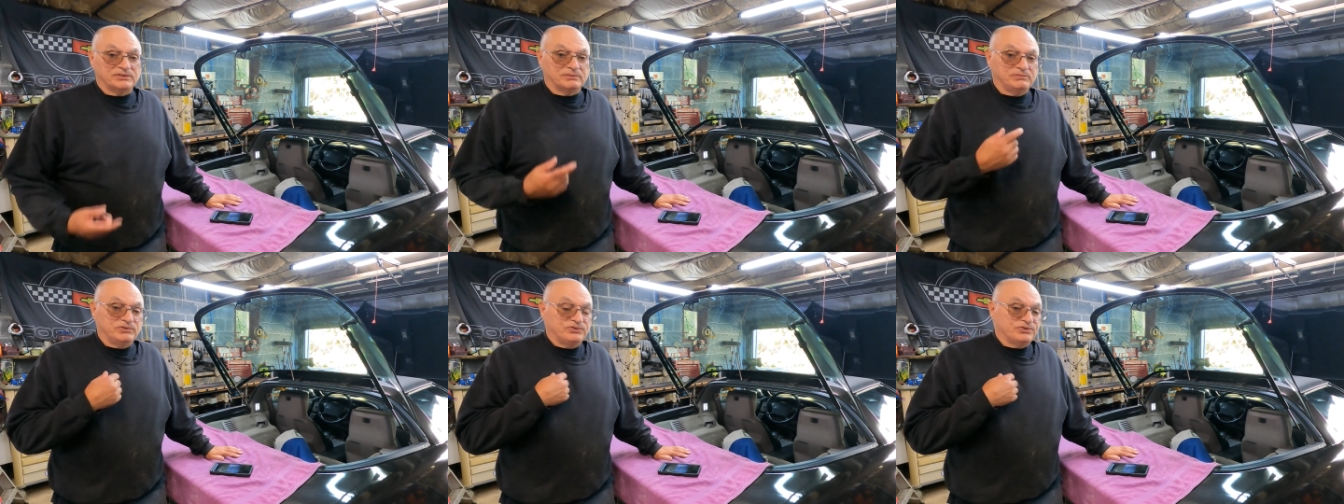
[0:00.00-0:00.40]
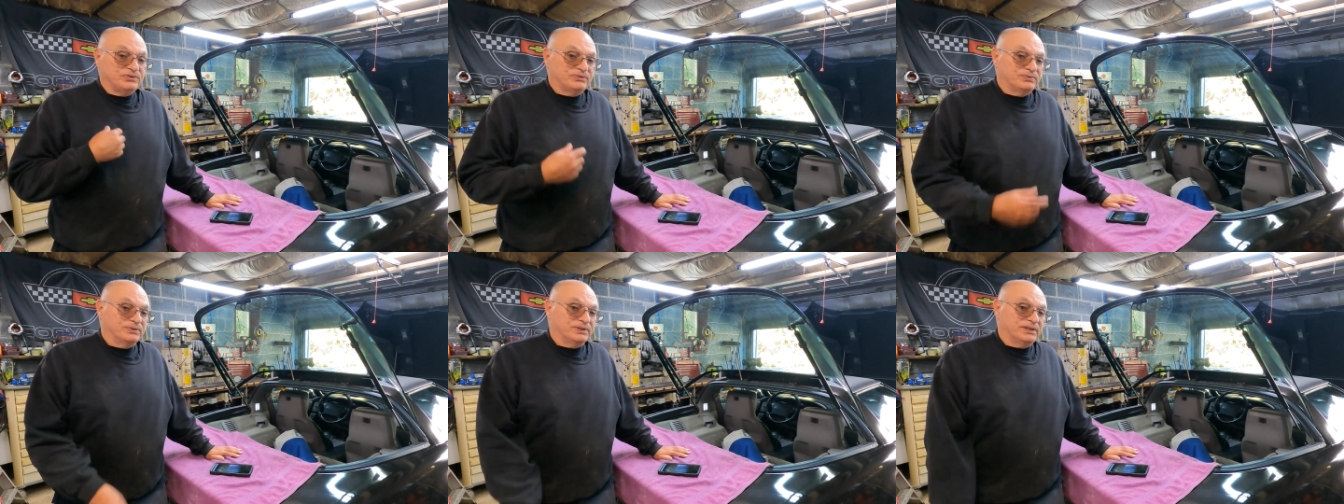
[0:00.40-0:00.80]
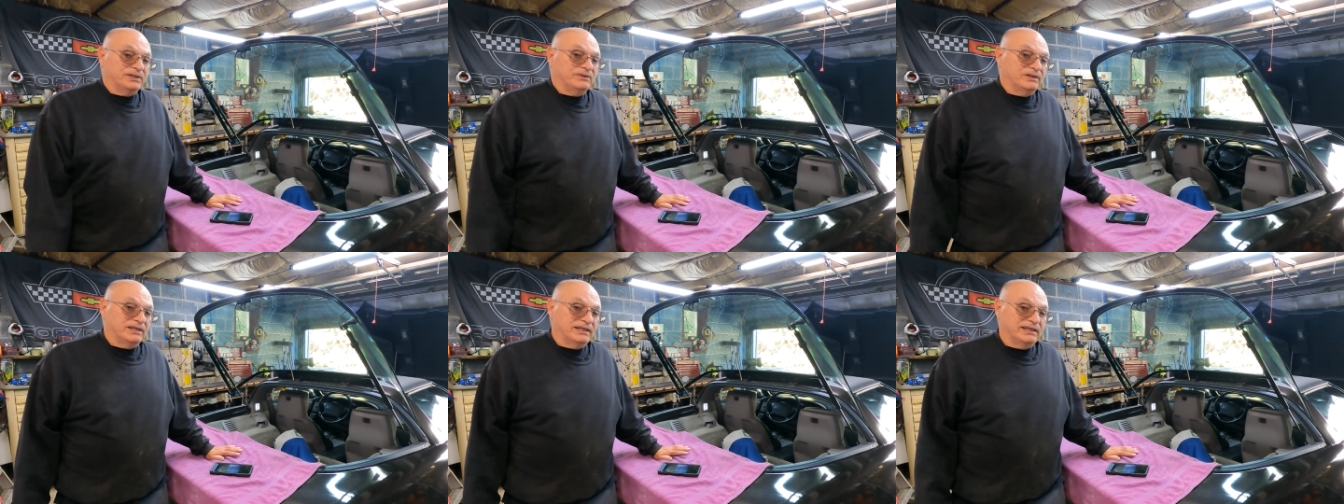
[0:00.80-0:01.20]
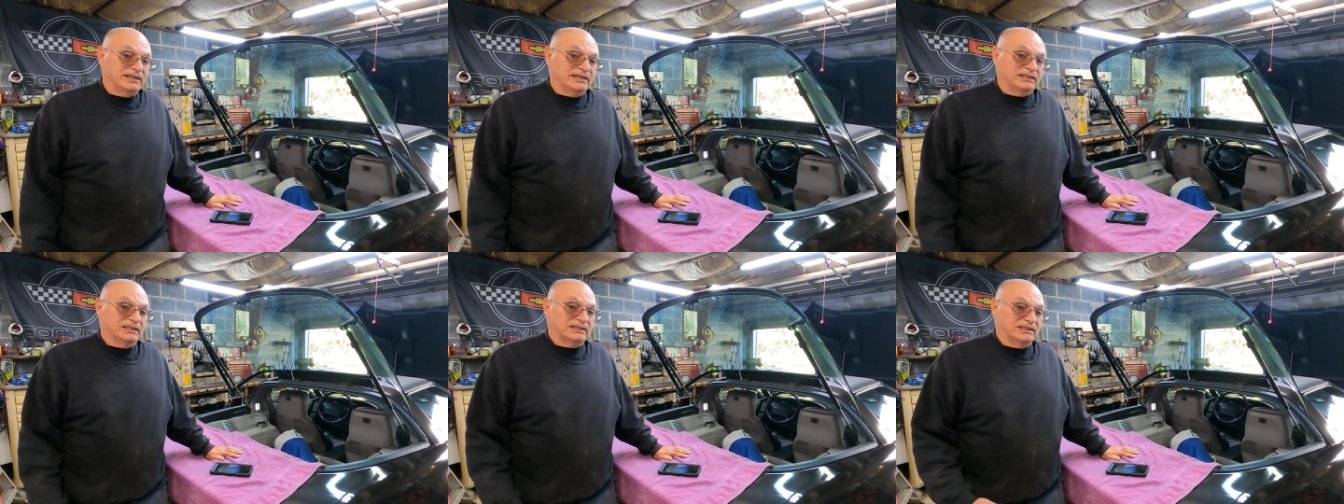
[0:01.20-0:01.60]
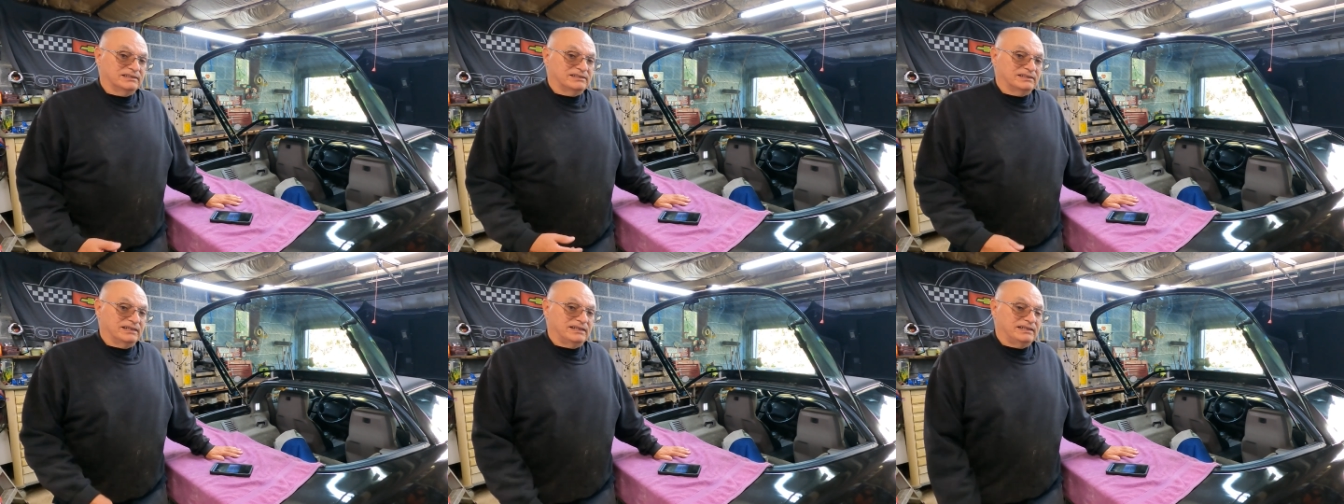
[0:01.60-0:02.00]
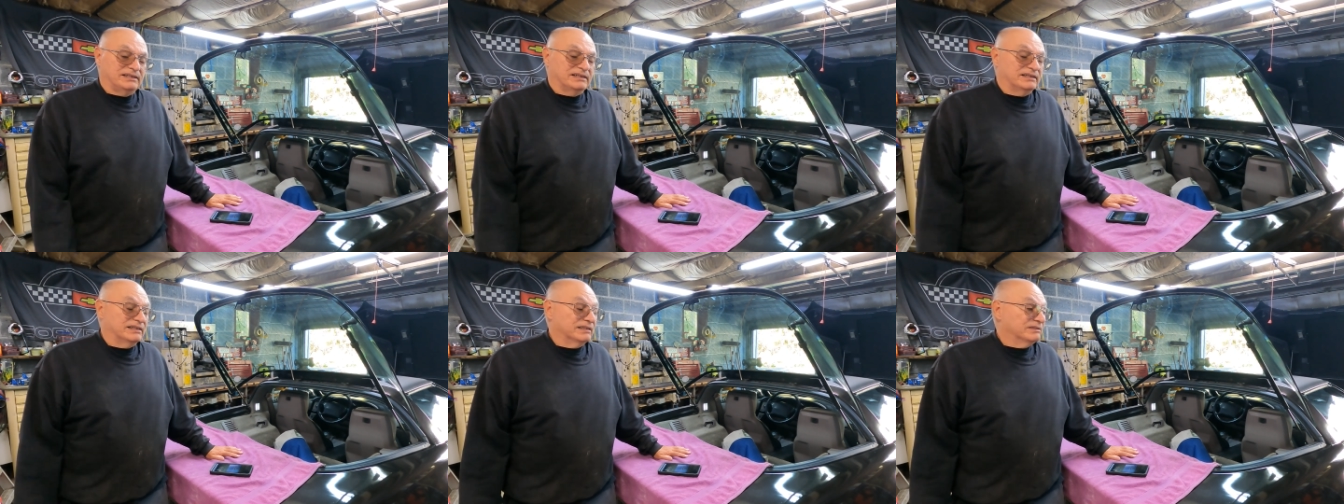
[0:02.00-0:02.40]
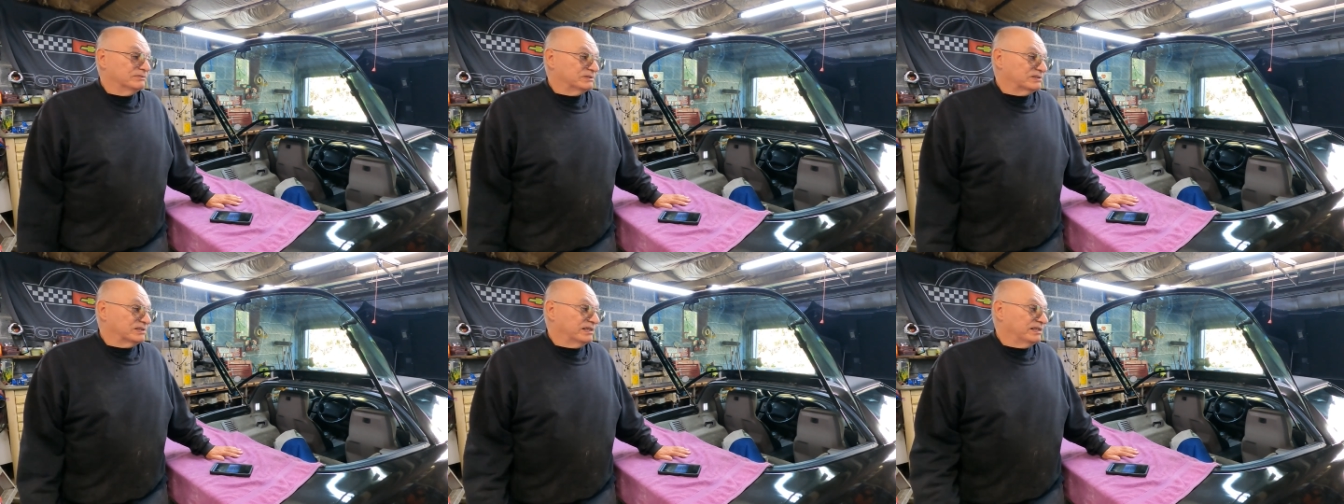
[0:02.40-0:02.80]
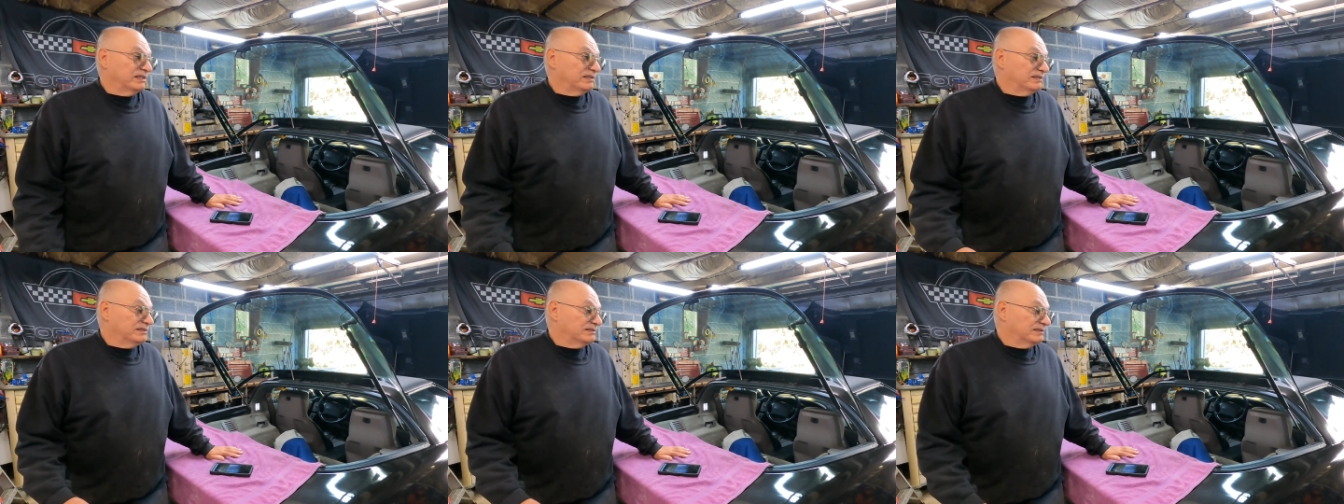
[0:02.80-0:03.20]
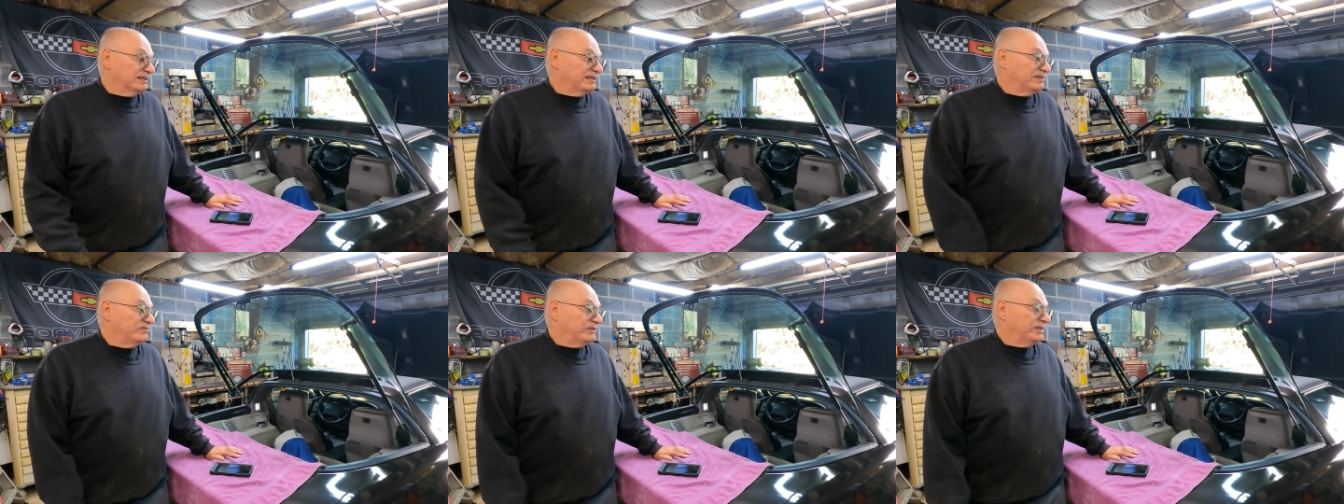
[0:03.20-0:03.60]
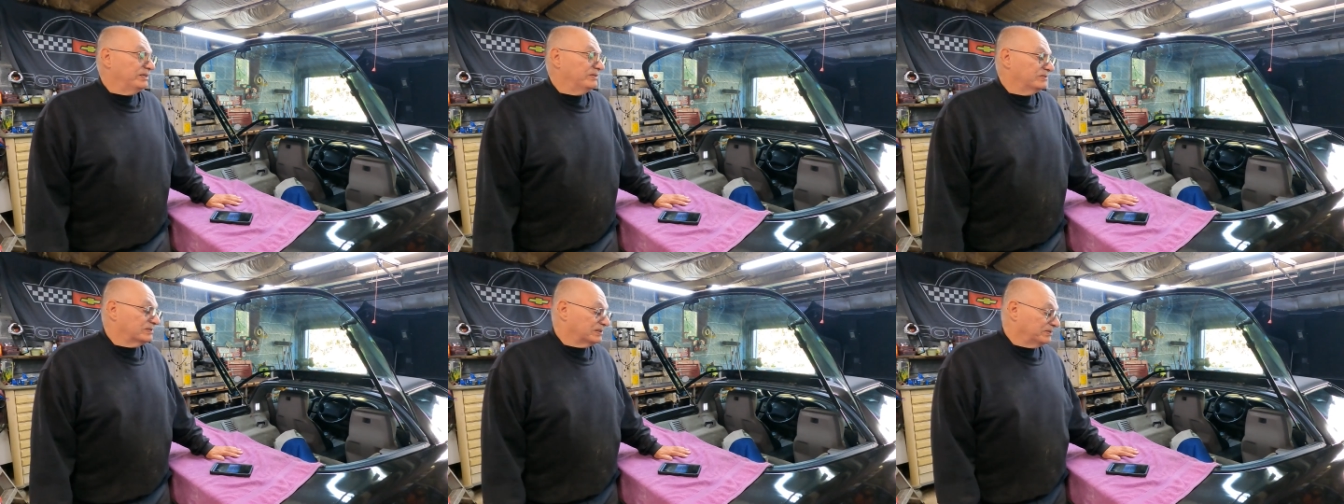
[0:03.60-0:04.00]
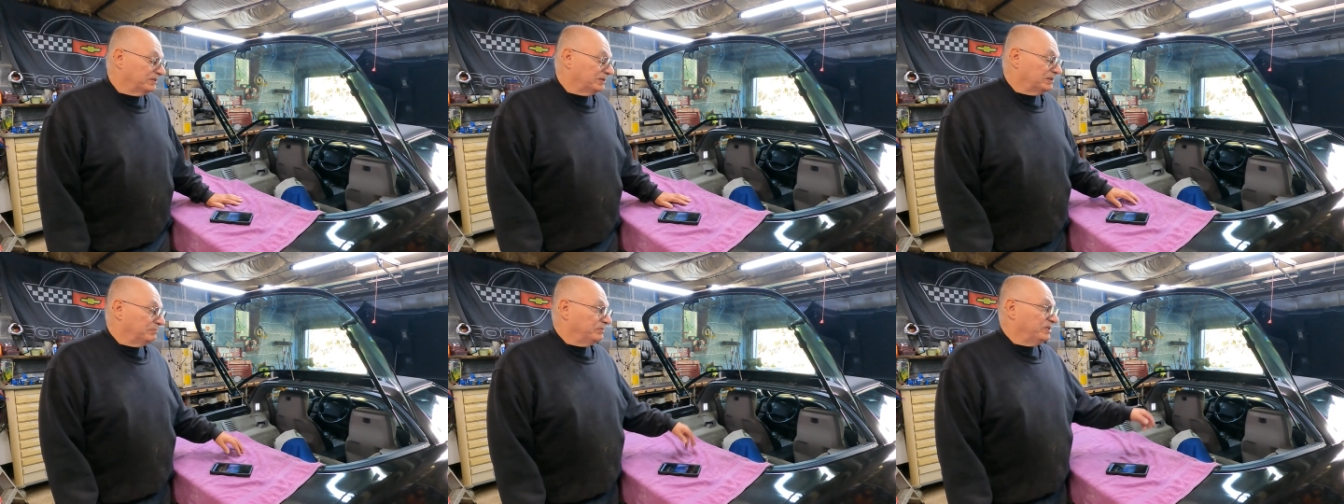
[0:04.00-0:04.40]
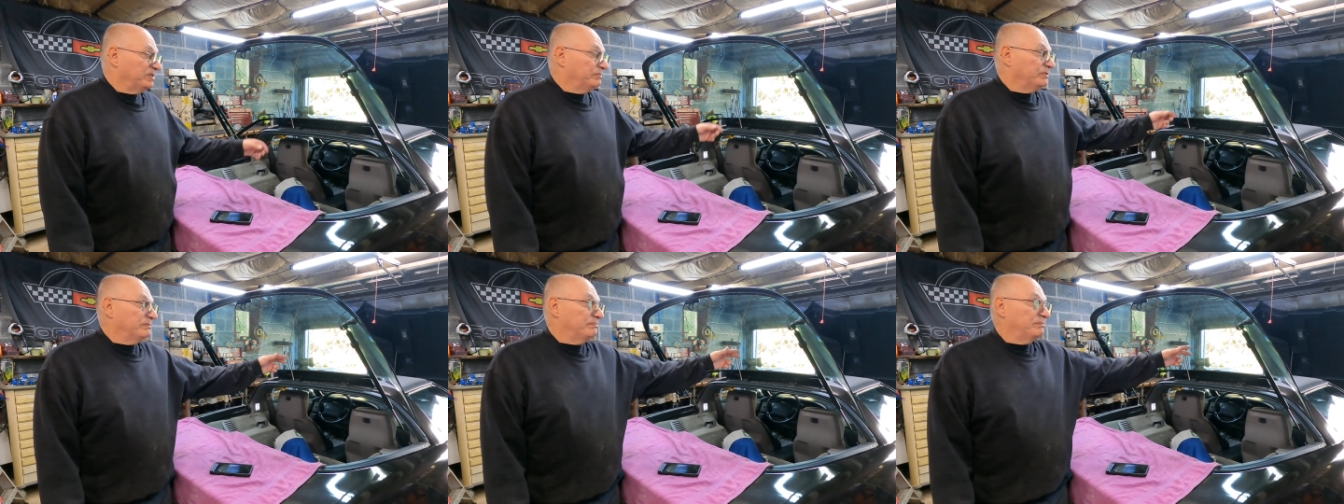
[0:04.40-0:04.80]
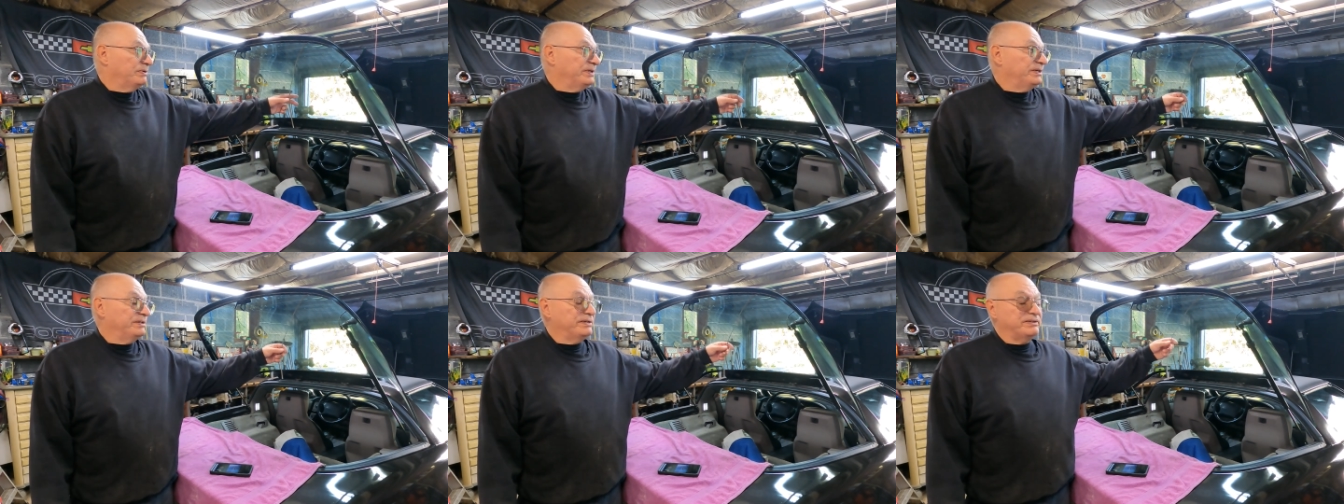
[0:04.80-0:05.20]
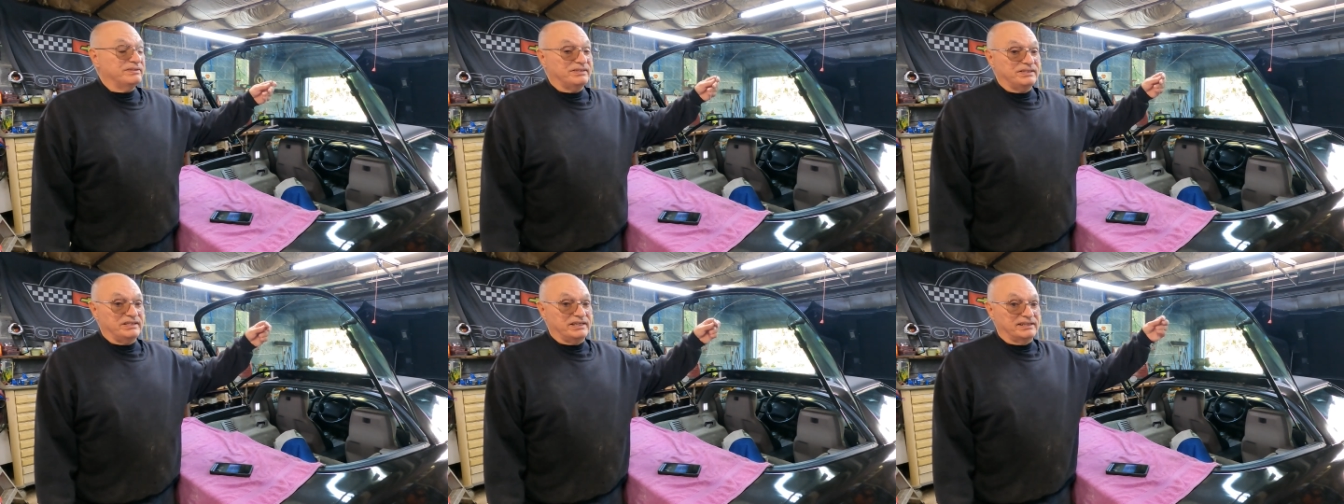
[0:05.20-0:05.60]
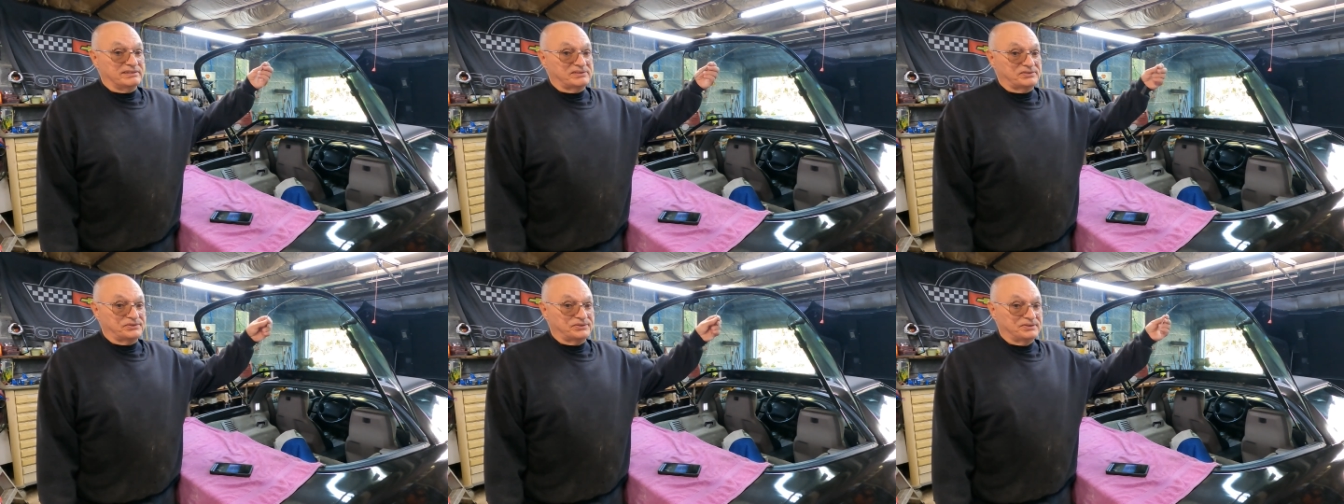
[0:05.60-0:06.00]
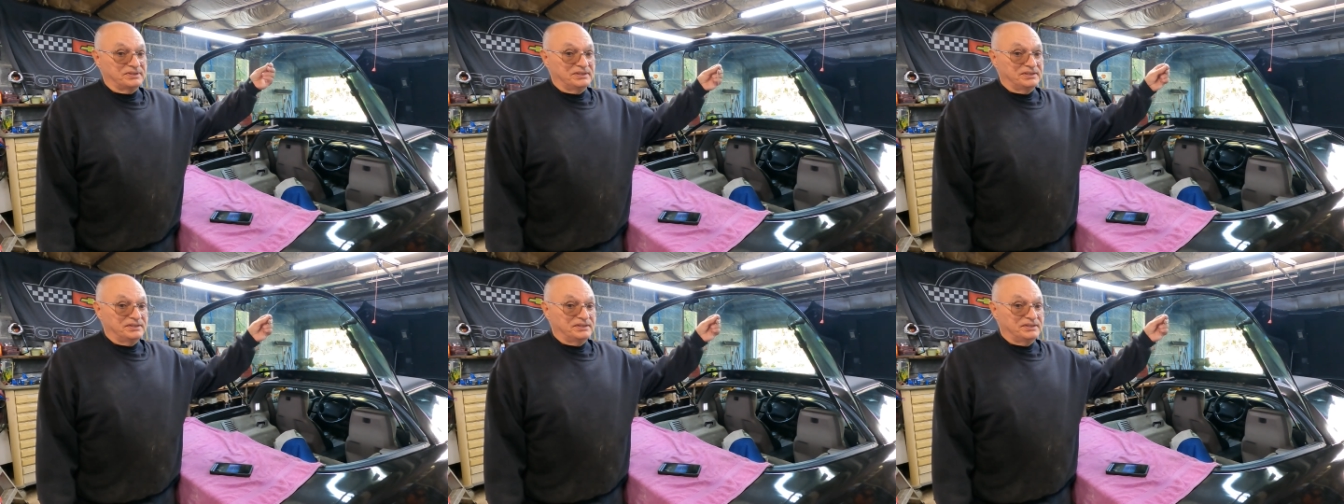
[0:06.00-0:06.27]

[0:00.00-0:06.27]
I'm Eugene Tordo, and like I said, was saying, today's video is going to be repair this.